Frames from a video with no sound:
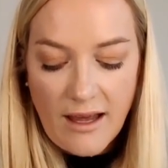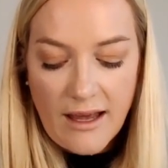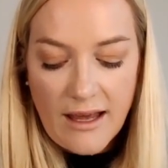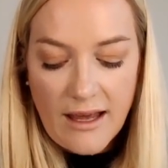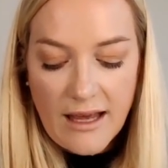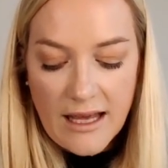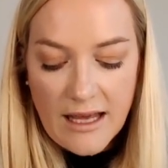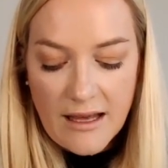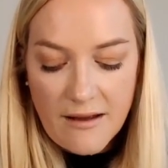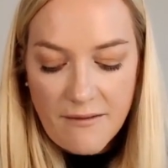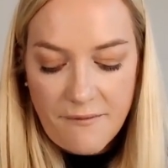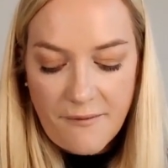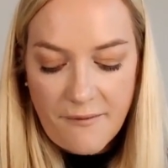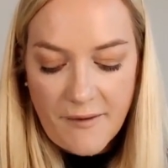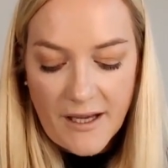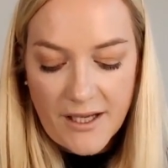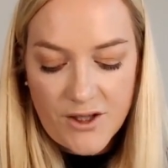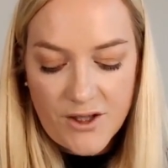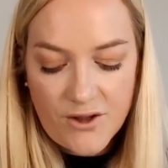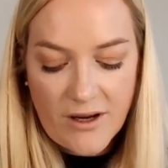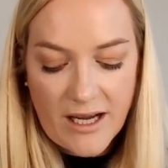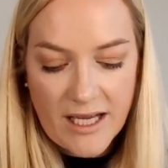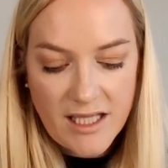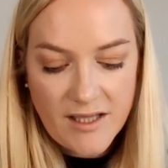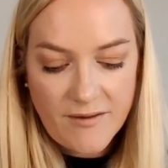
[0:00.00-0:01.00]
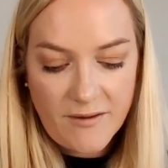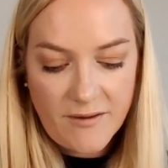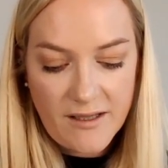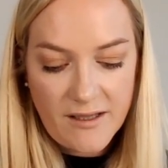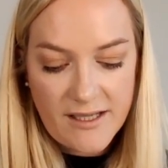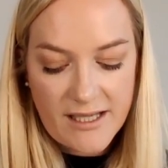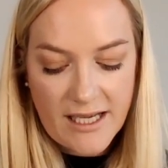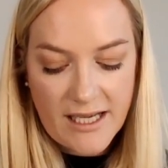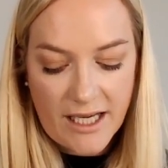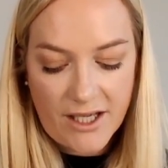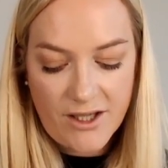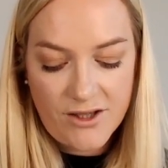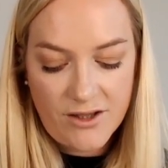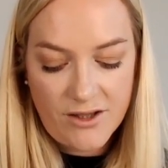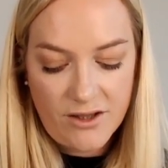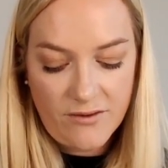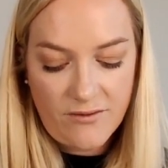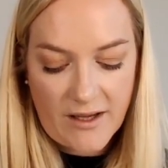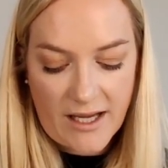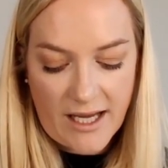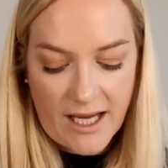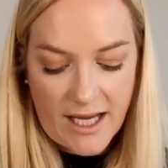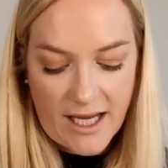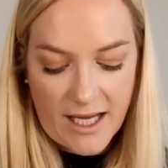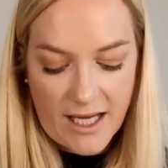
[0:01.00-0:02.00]
If a transverse section of
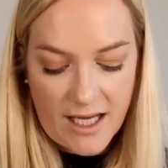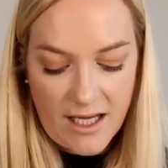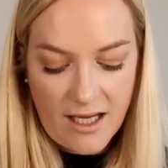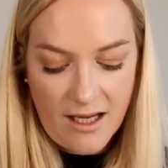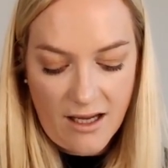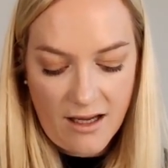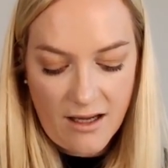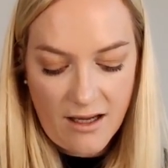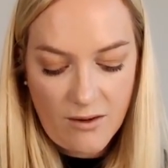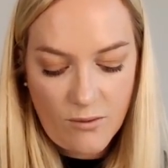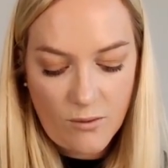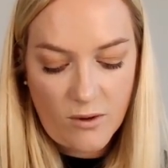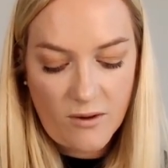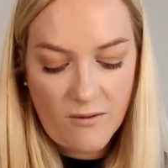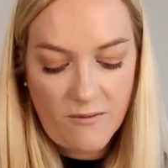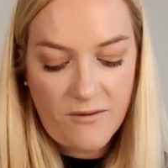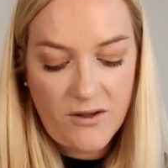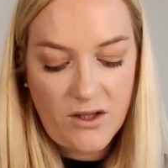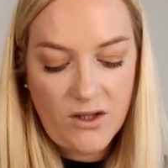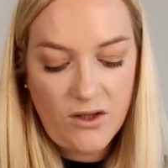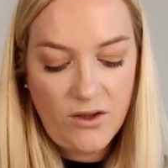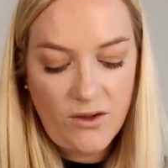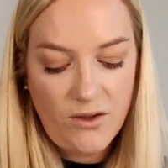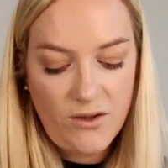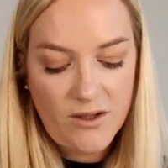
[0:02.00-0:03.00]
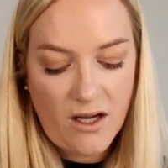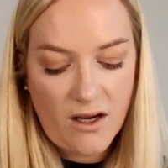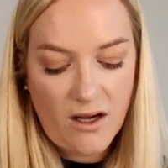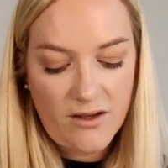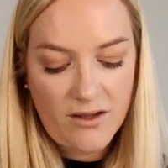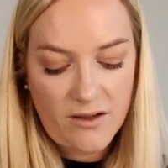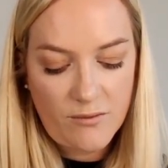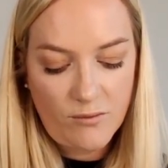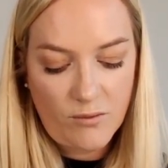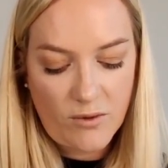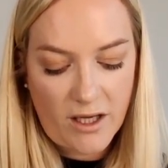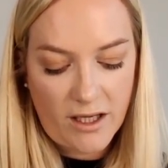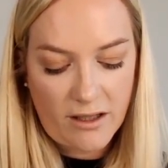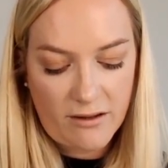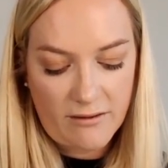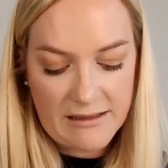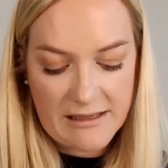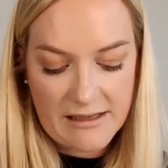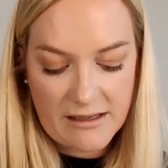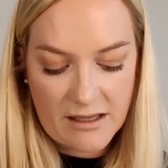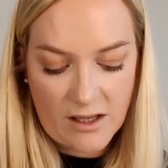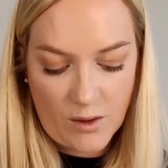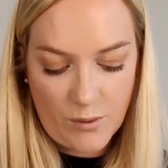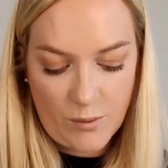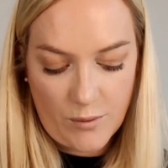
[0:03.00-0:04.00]
A were viewed under the
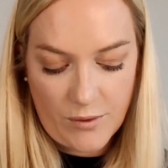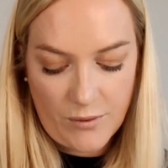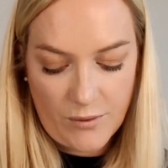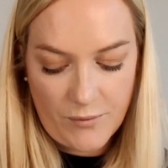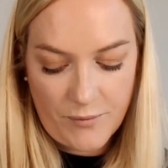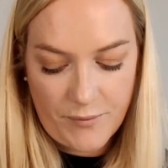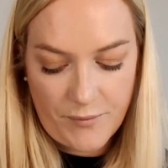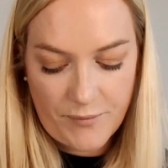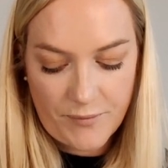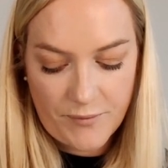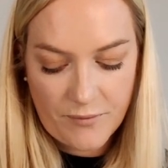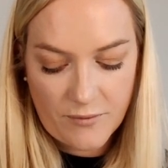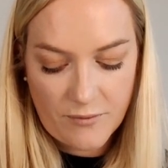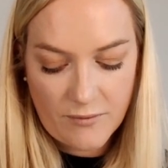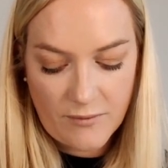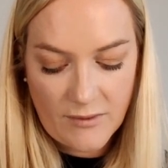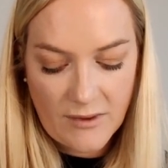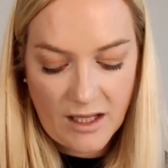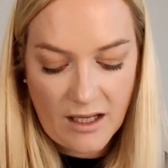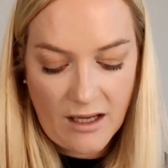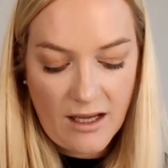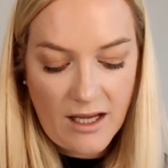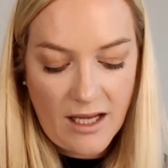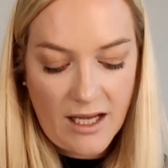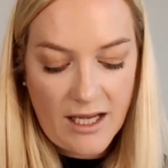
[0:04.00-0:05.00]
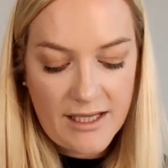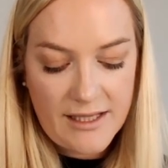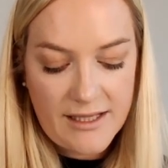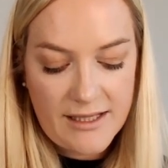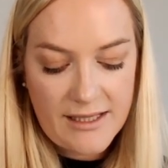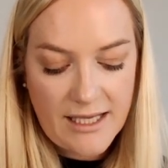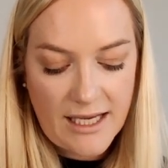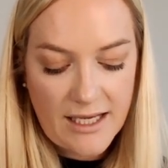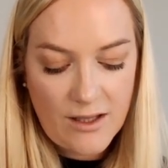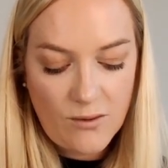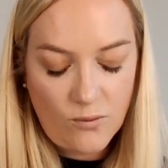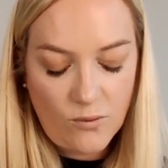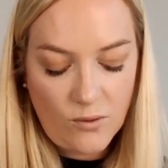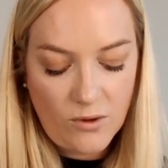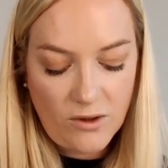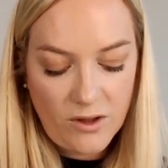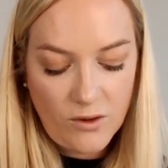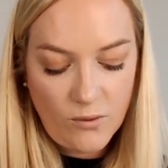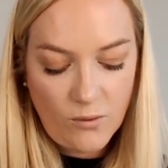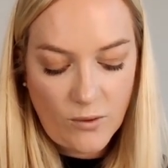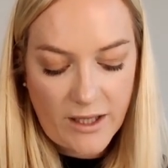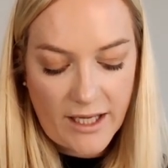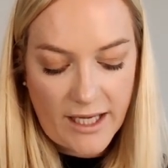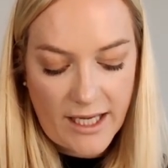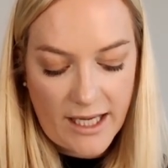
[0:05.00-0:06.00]
microscope, state one
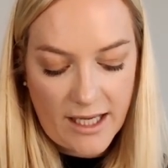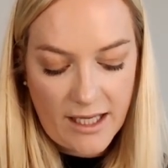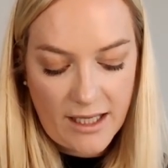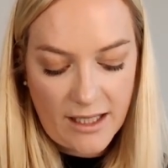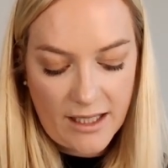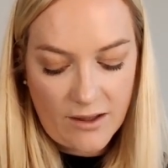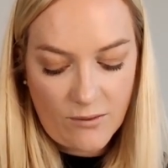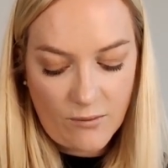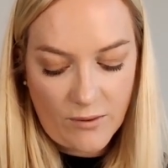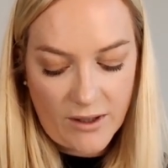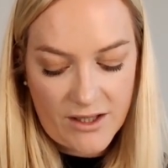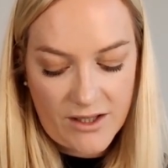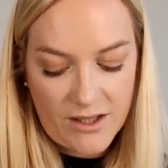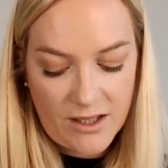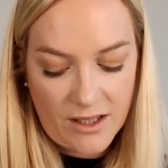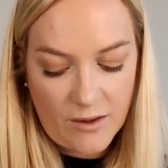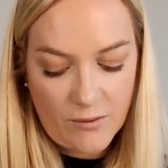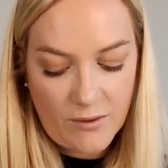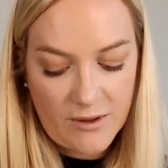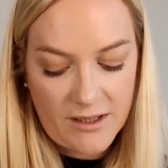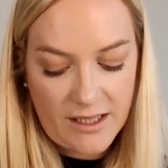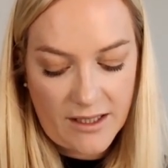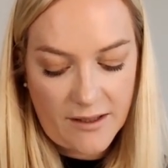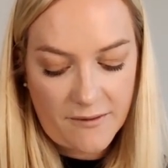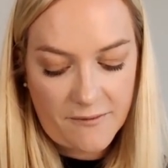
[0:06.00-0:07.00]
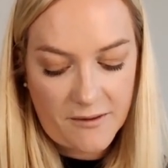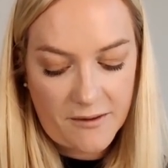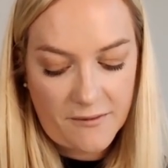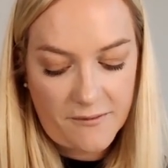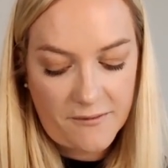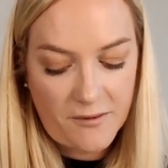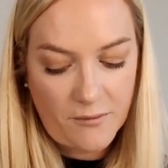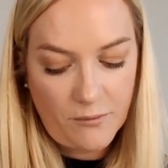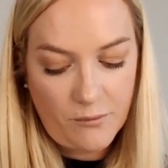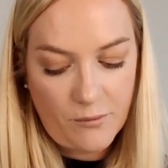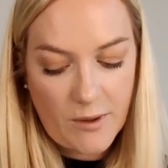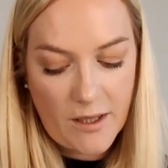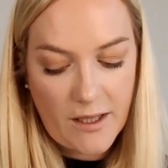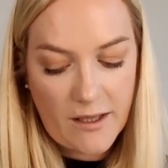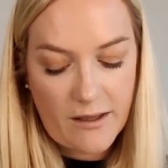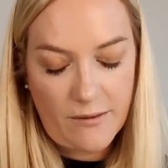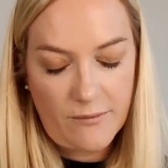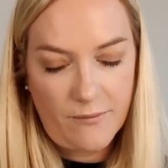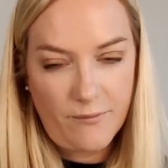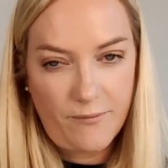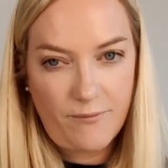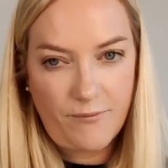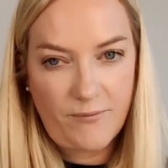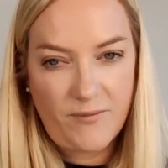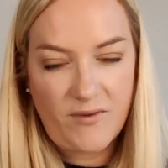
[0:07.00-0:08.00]
way in which it would differ from B.
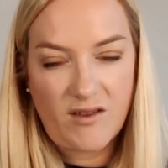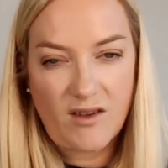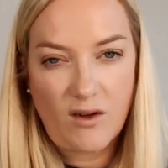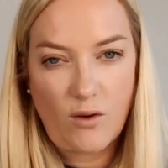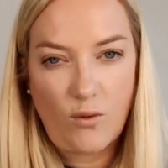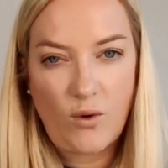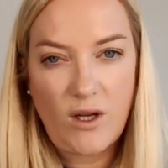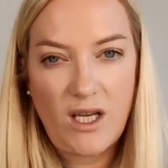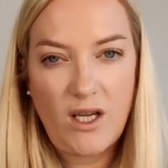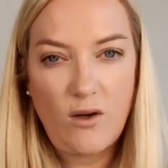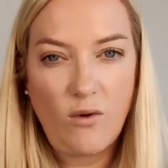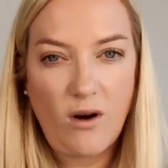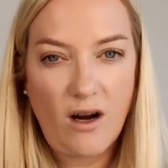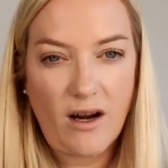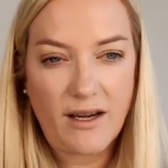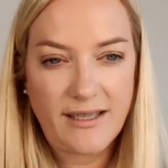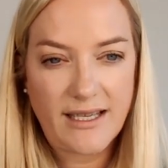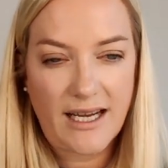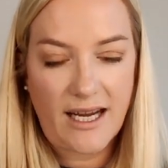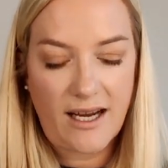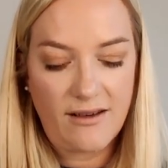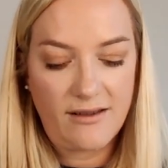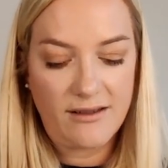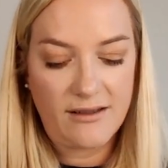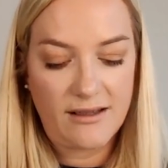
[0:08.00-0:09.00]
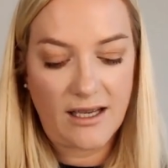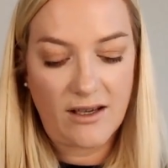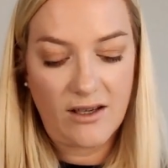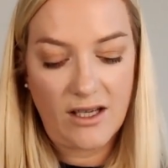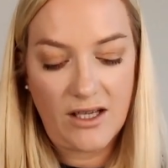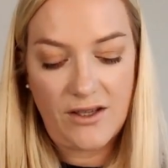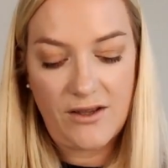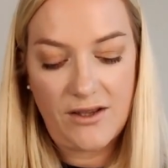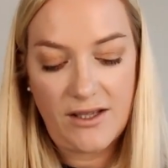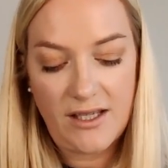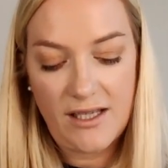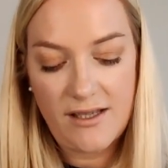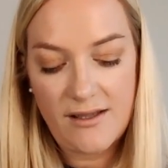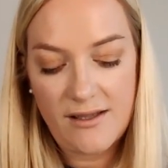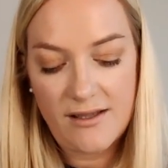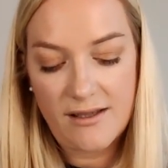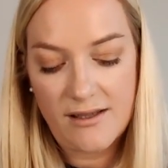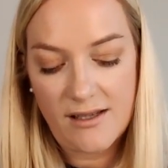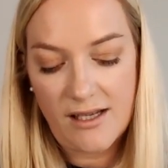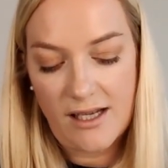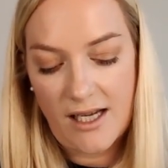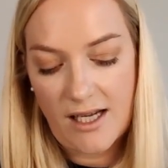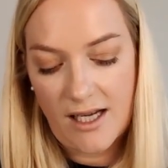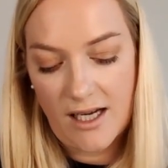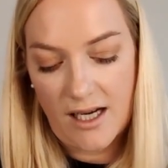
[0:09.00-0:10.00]
So we worked out that if this
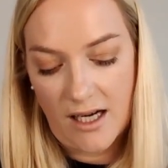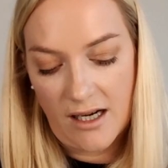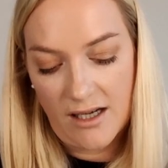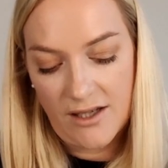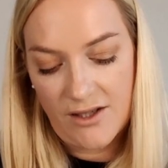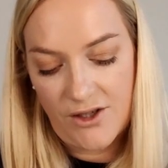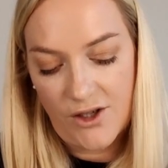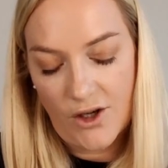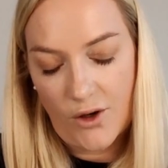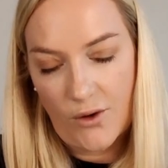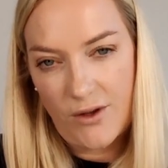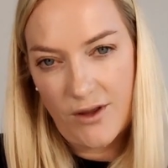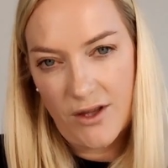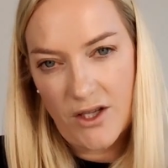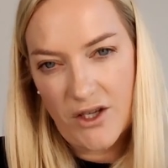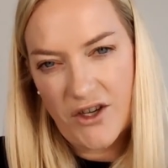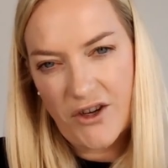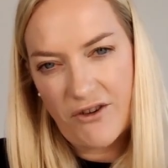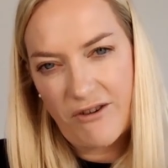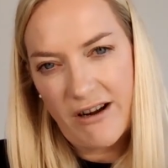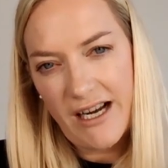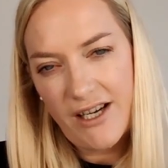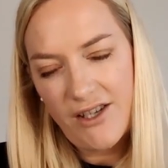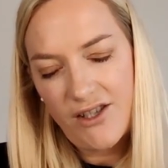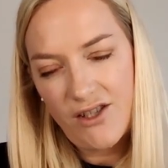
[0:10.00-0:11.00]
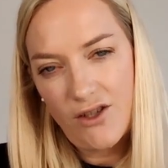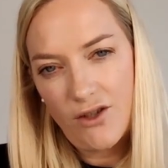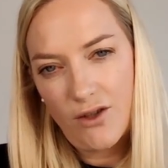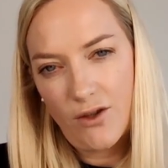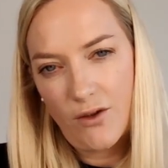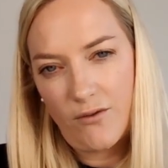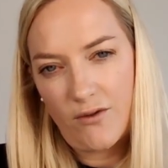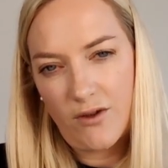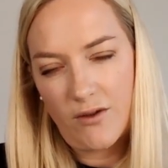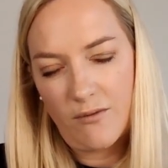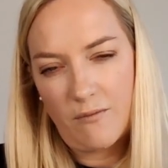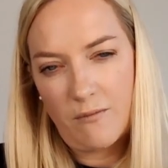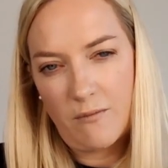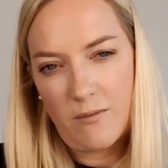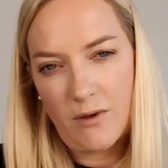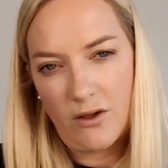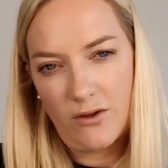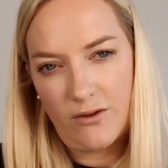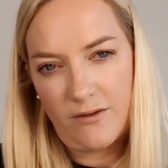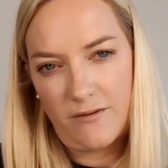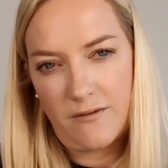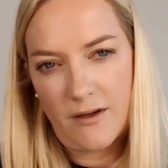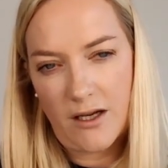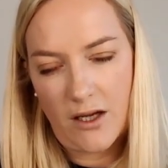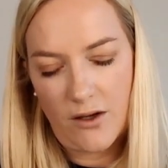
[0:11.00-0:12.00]
here is showing the direction of the blood
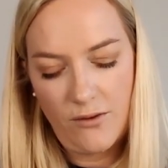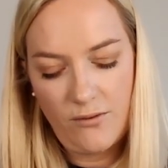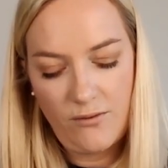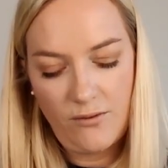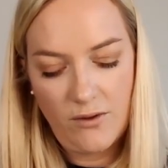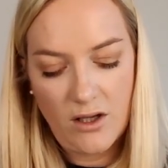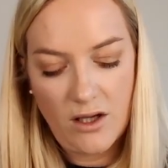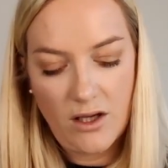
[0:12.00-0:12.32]
flow